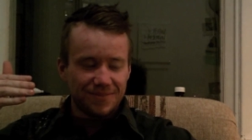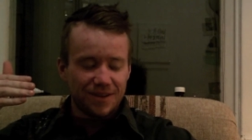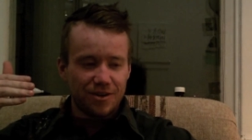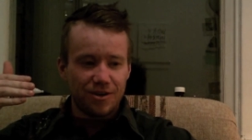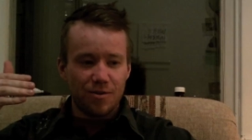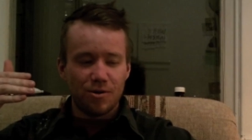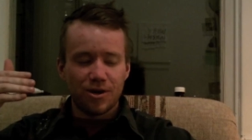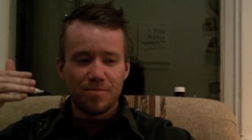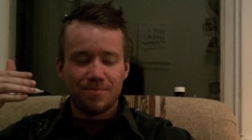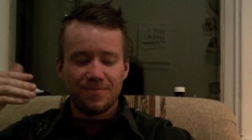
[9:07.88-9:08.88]
don't know, I woke
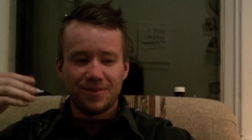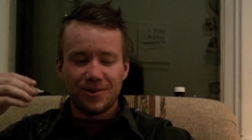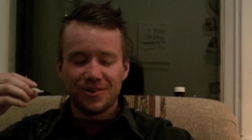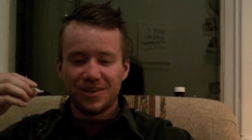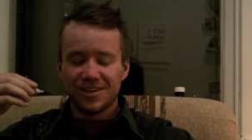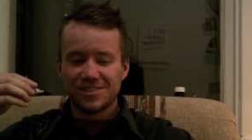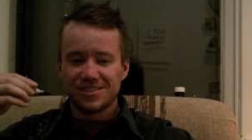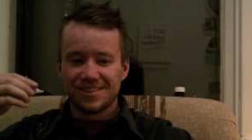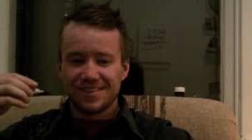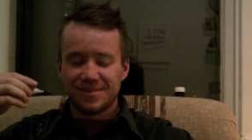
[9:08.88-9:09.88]
up early
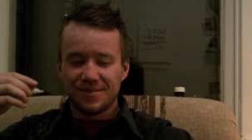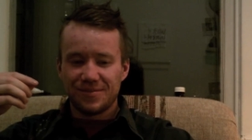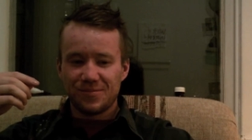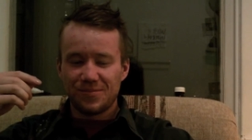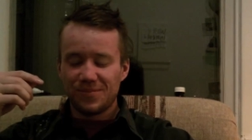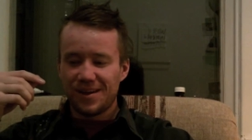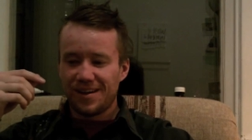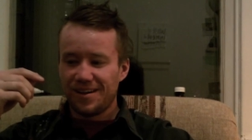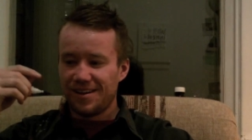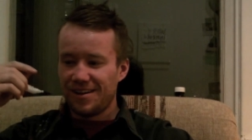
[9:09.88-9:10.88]
because
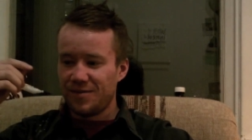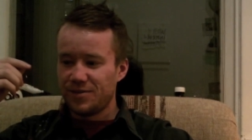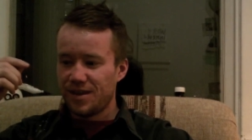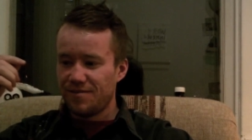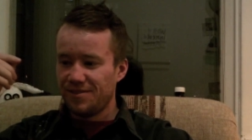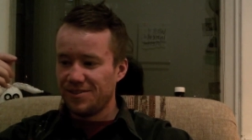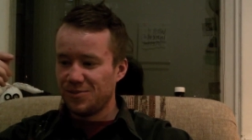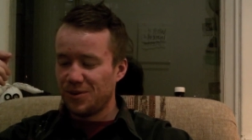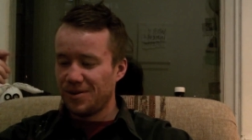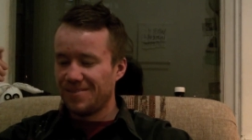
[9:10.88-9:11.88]
I was having this
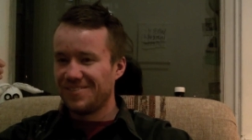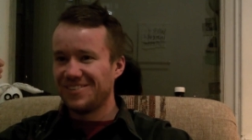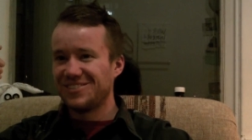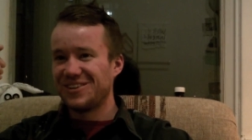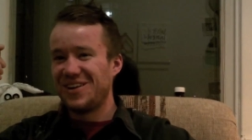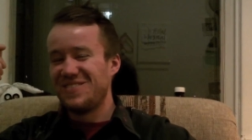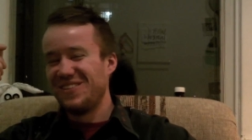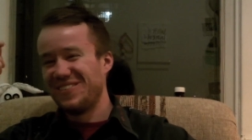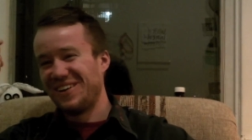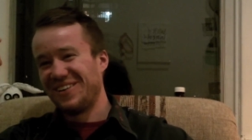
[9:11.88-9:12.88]
weird dream
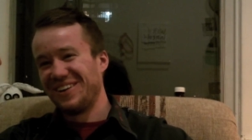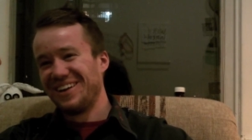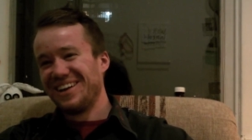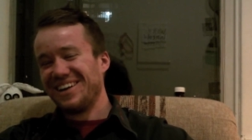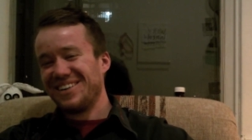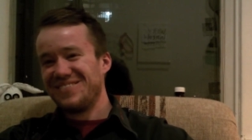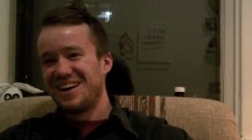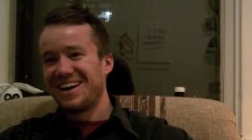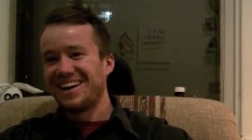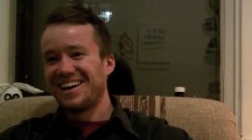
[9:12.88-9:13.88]
about my